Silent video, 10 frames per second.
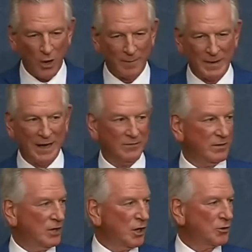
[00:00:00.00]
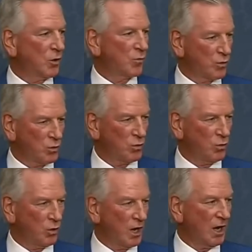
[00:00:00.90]
about the
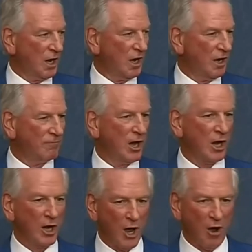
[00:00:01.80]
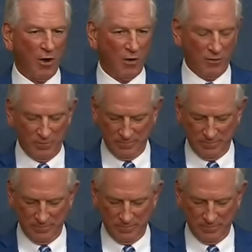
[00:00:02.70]
rule of law.